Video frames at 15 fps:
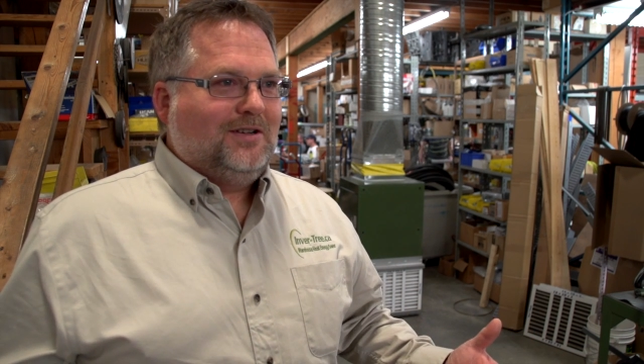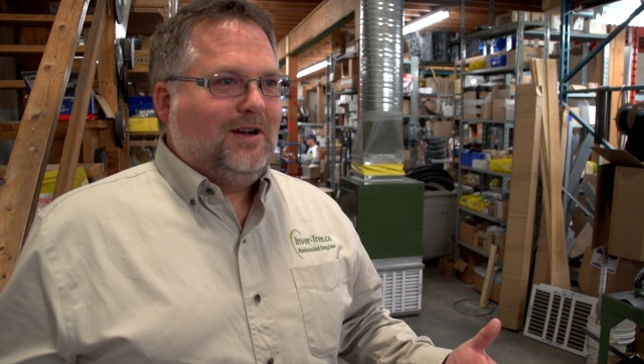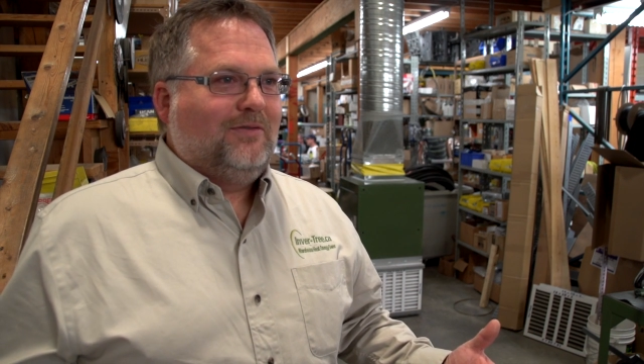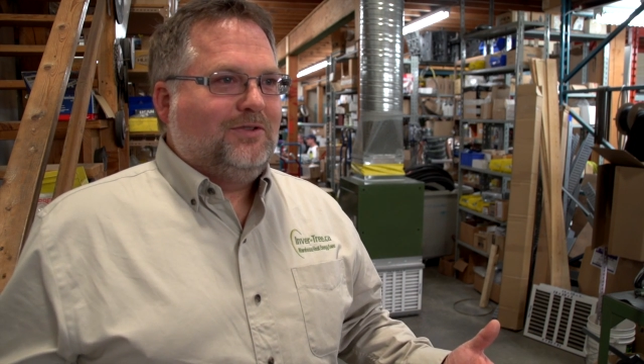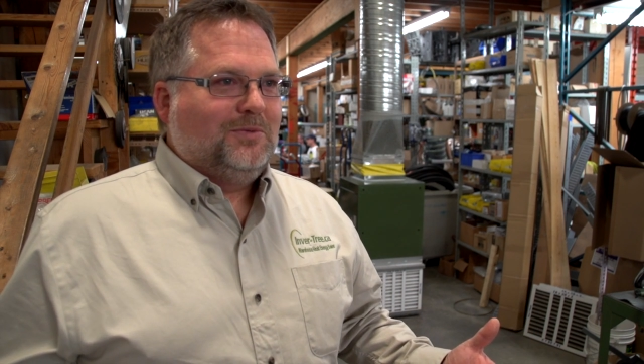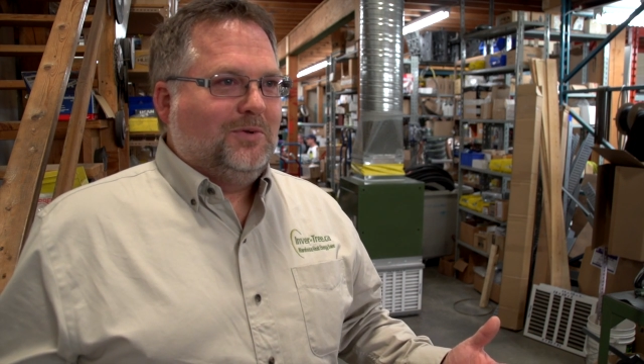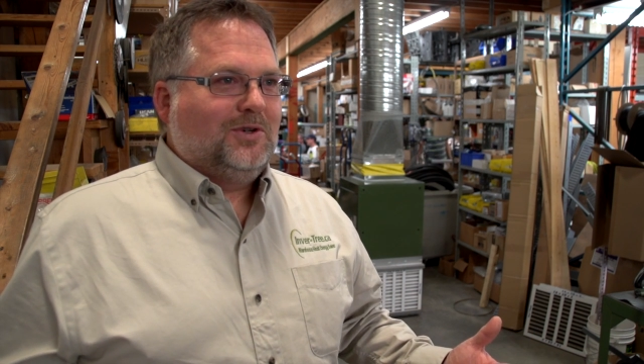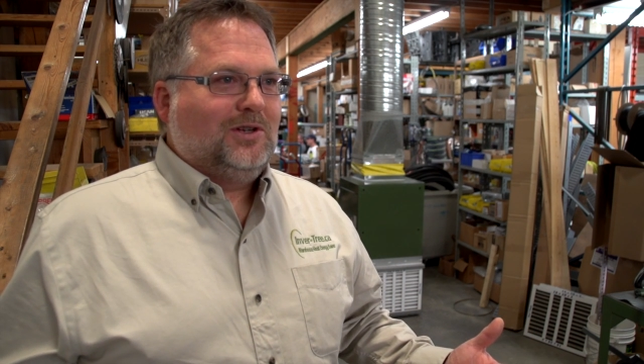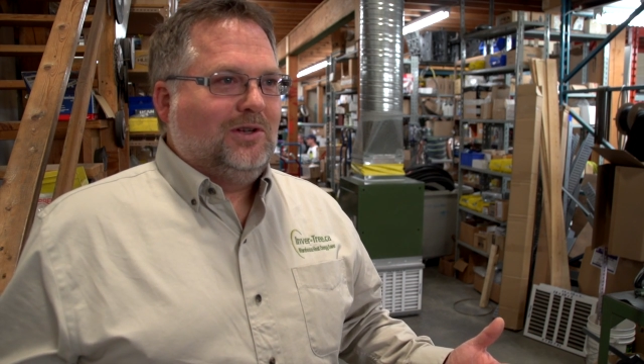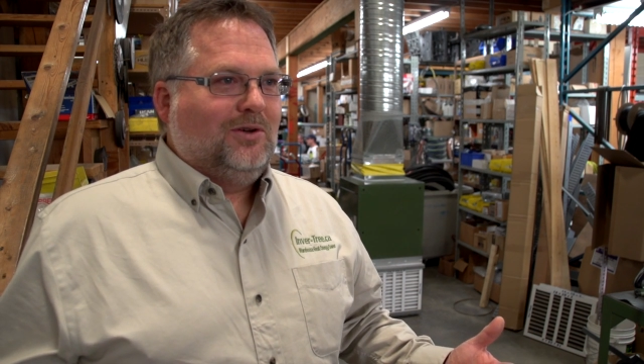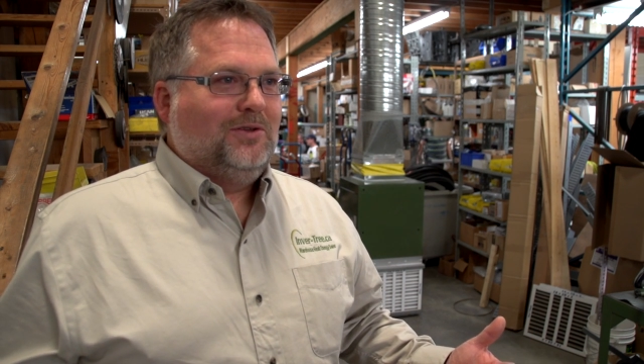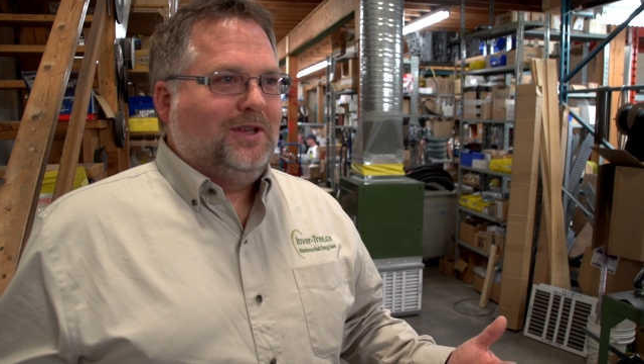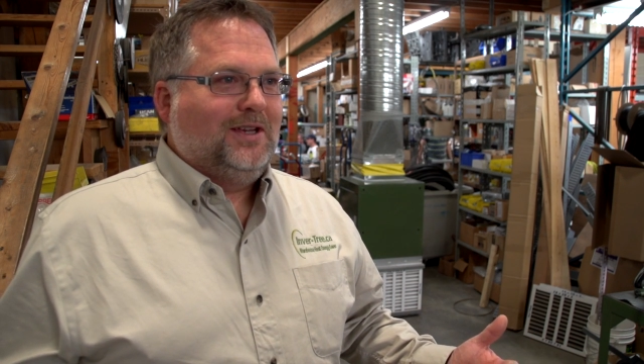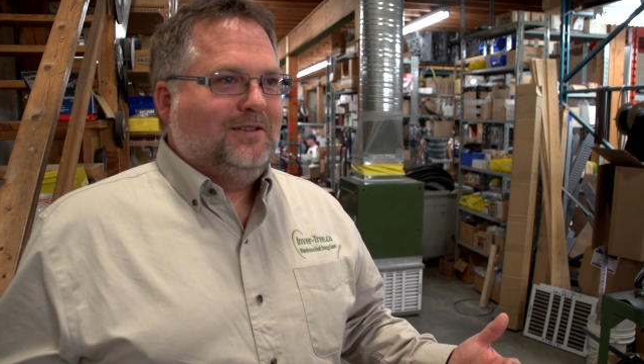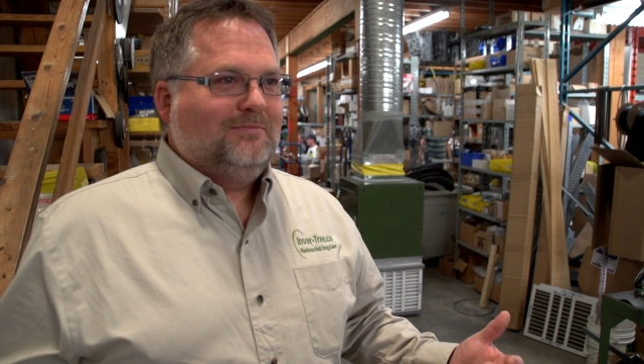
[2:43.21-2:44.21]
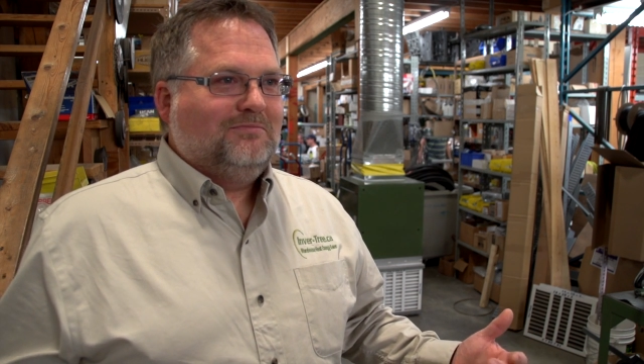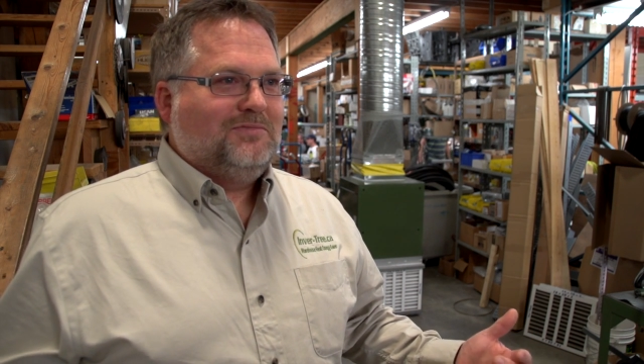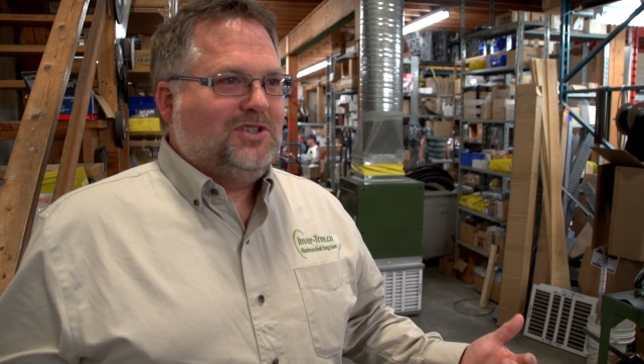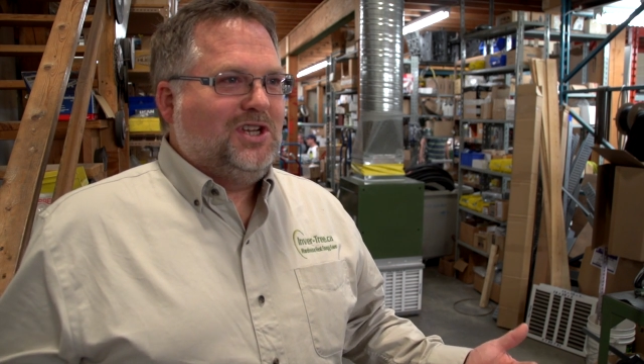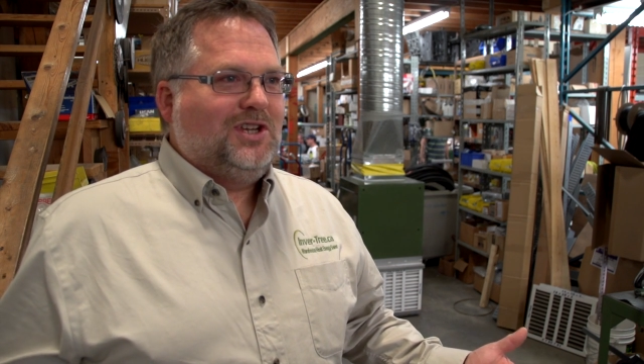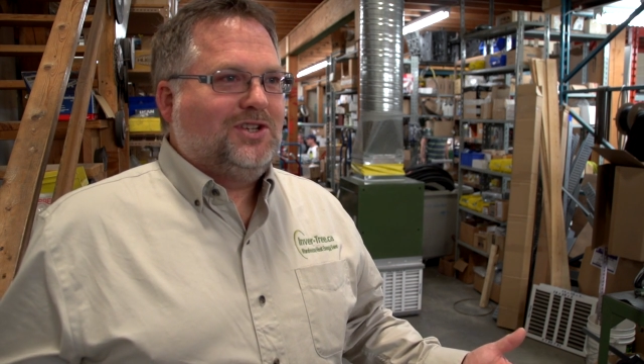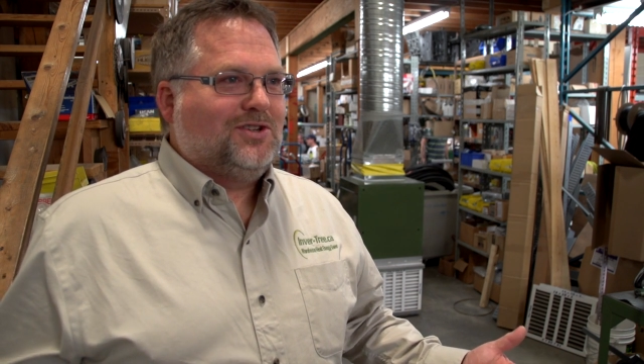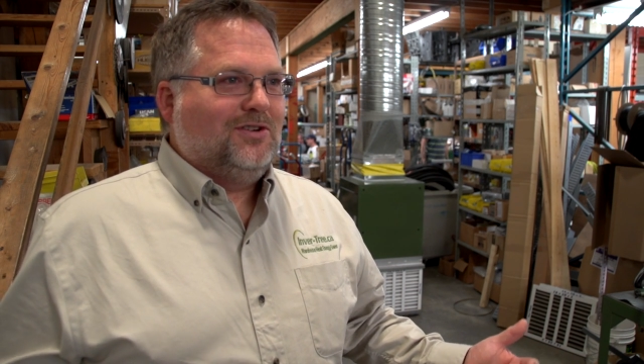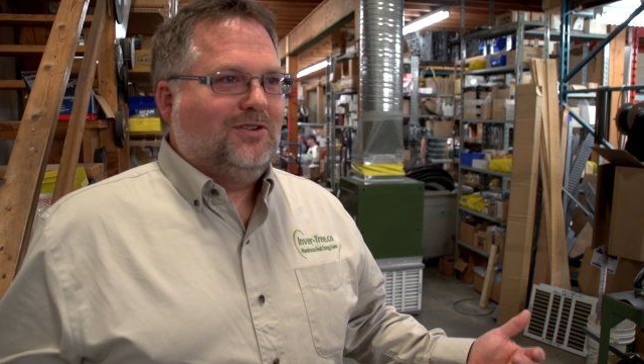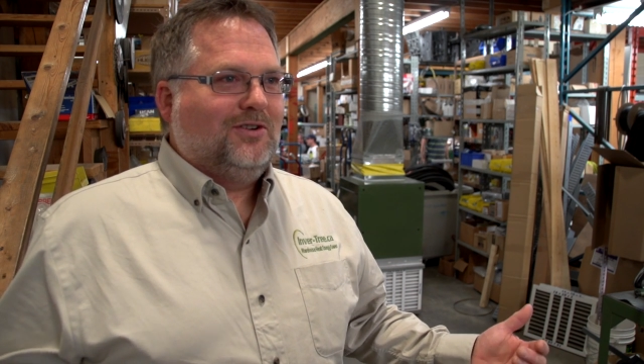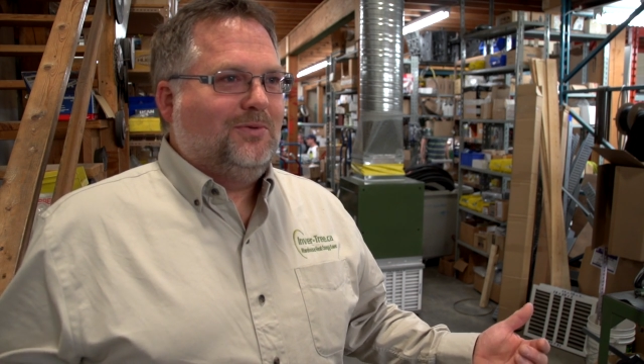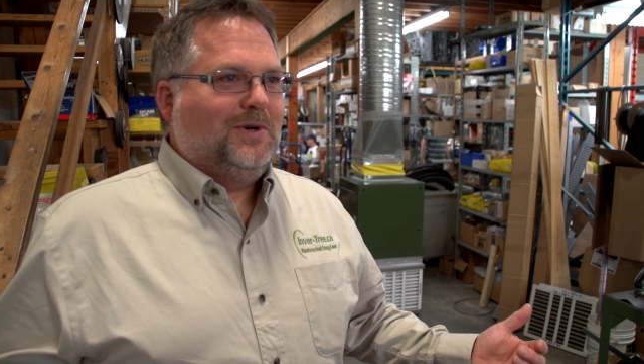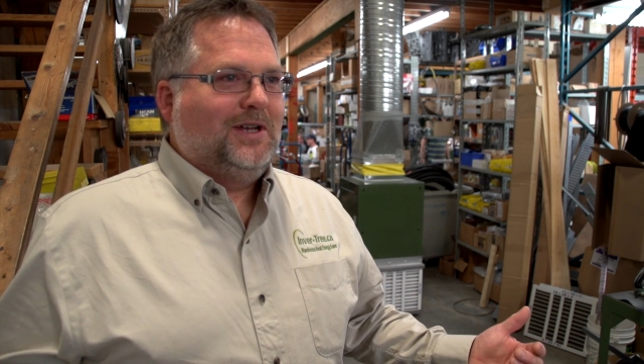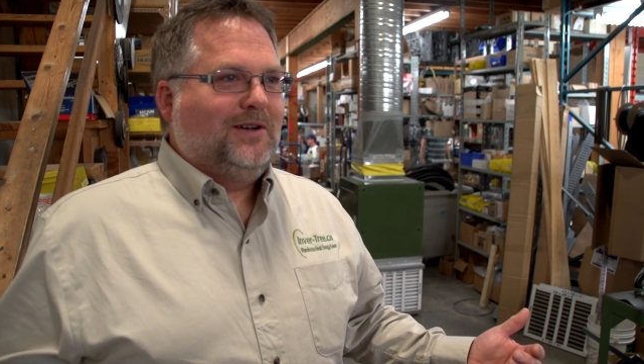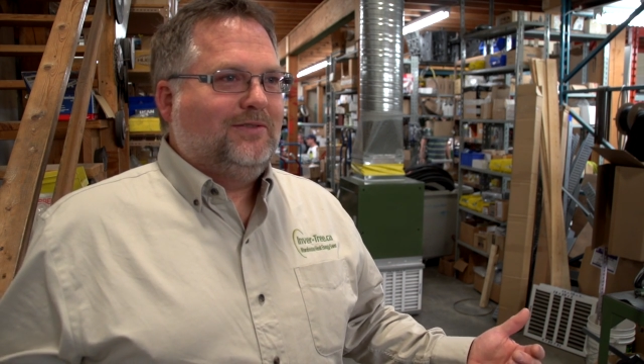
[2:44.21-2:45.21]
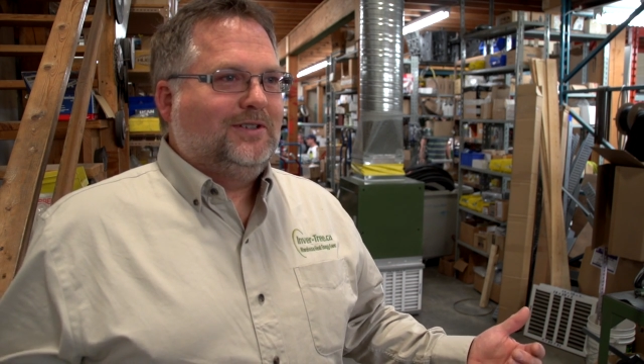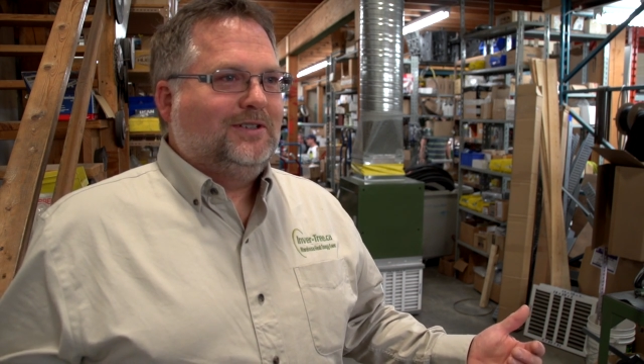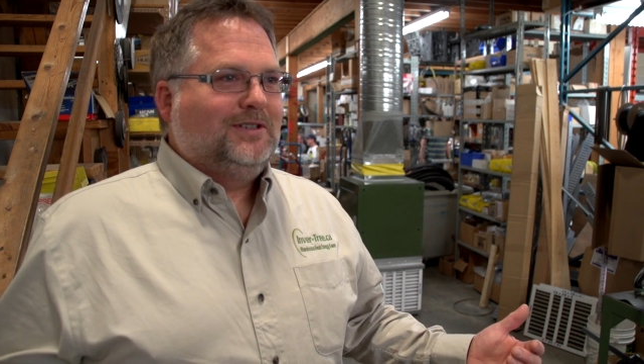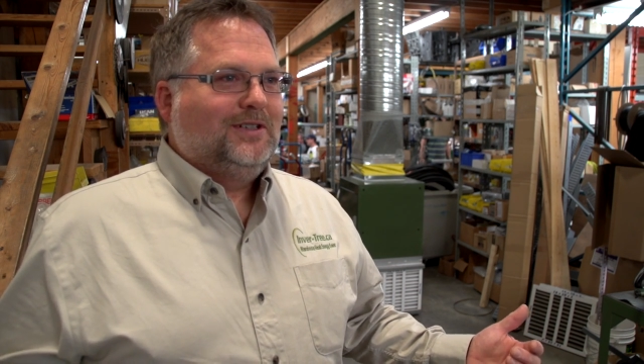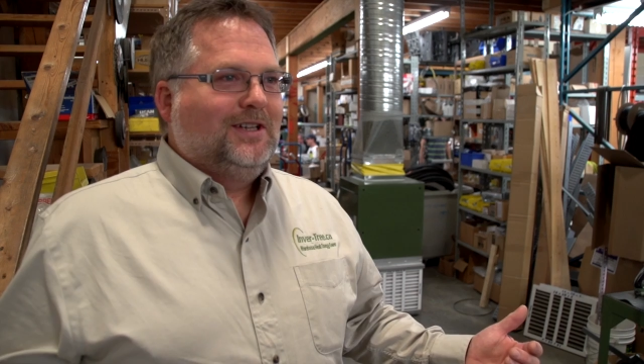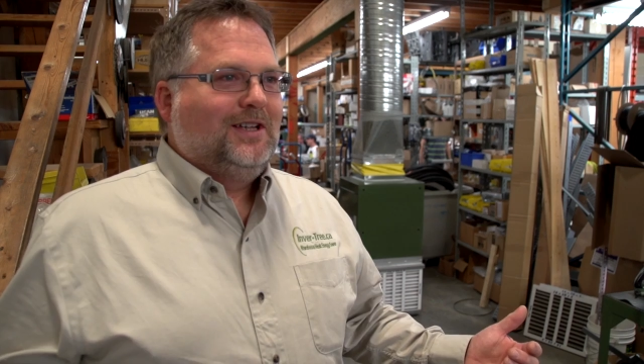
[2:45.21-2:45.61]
comfortable clothing, t-shirt or whatever.